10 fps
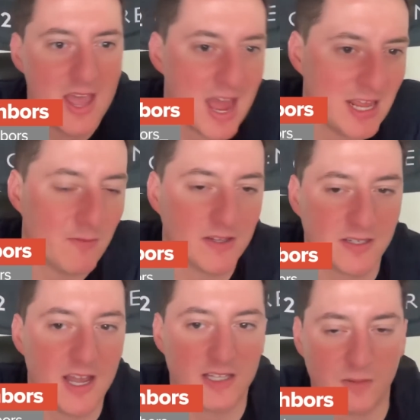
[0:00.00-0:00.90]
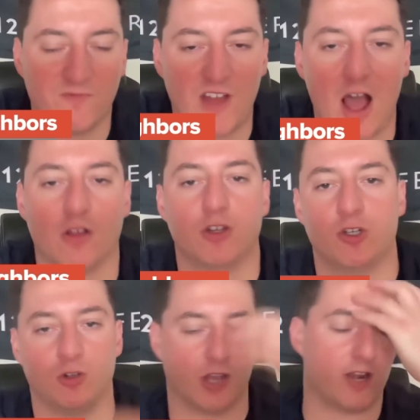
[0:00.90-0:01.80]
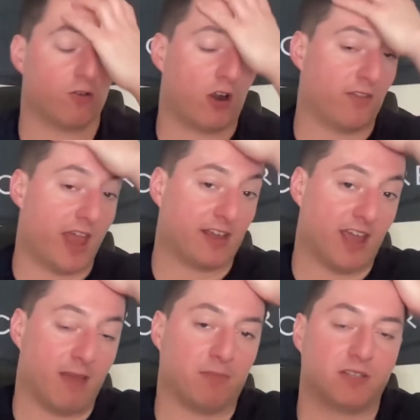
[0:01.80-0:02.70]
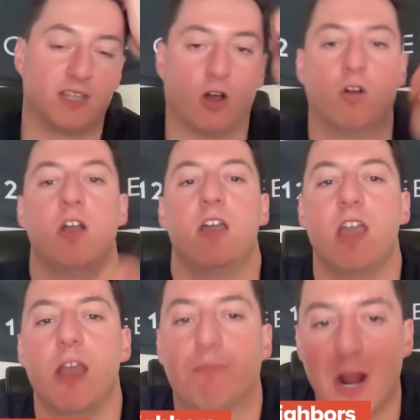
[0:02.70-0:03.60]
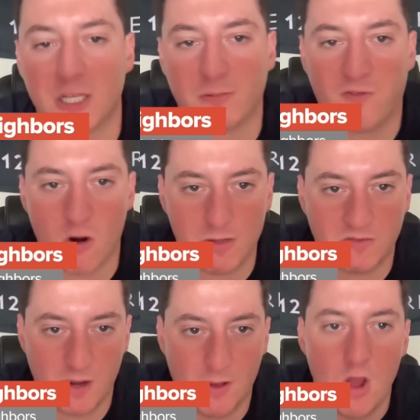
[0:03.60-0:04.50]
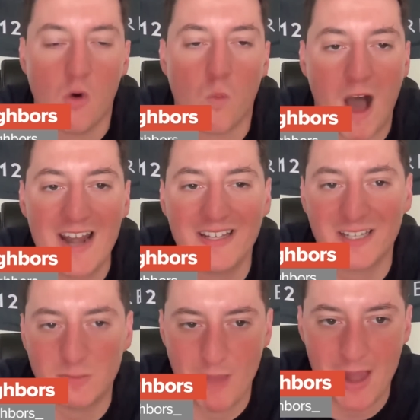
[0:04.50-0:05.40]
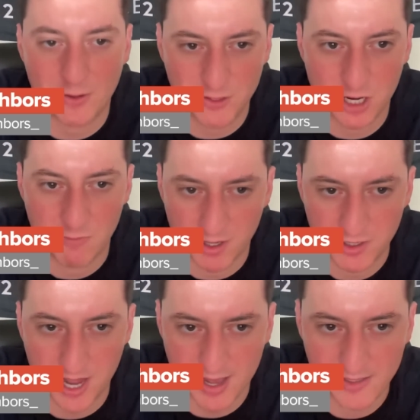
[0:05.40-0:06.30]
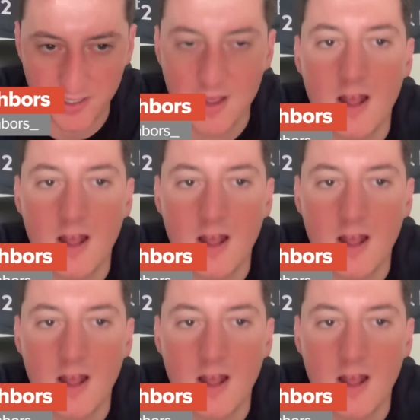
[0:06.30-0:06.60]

And he had some foul issues later on in that game, but still impressive performance for him. Why does this matter so much, guys?